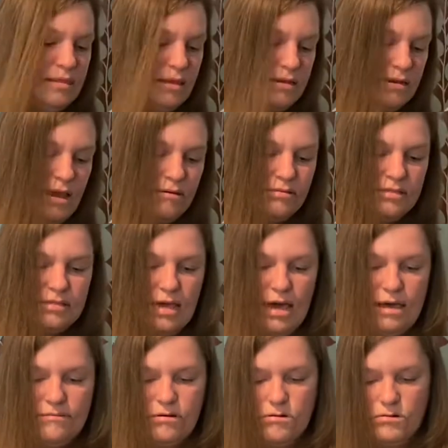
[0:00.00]
then down the
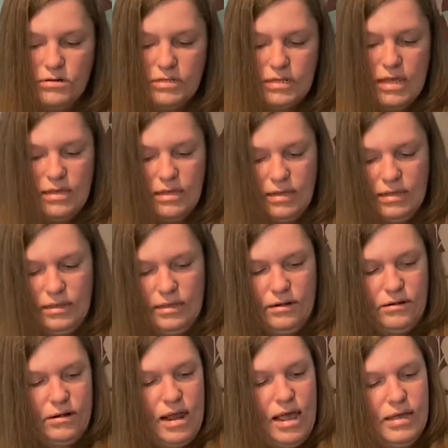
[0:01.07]
side, of course, in
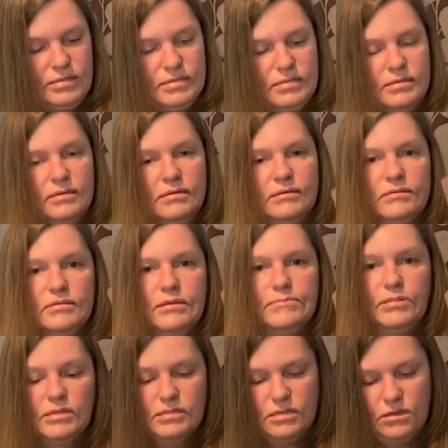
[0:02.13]
glitter, it has the
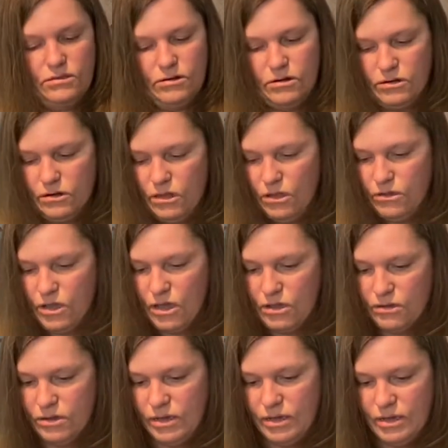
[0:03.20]
Simply Southern
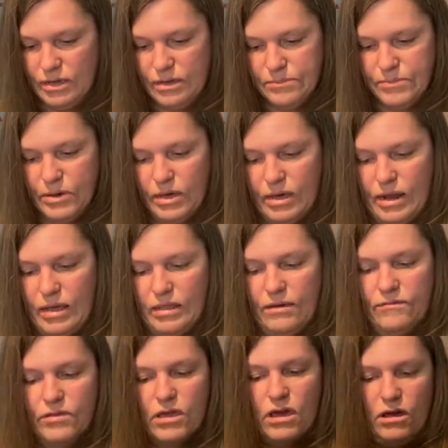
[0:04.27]
logo. But I
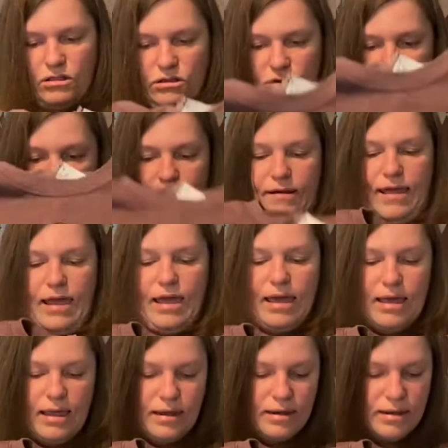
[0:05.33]
love the color,
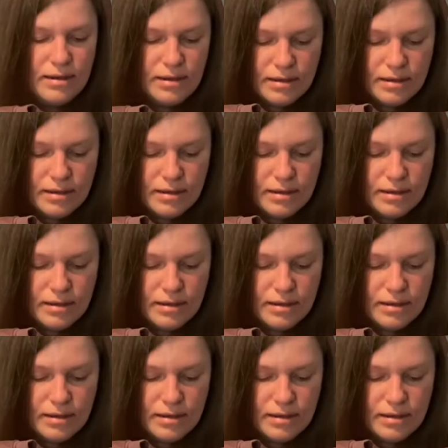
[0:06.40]
and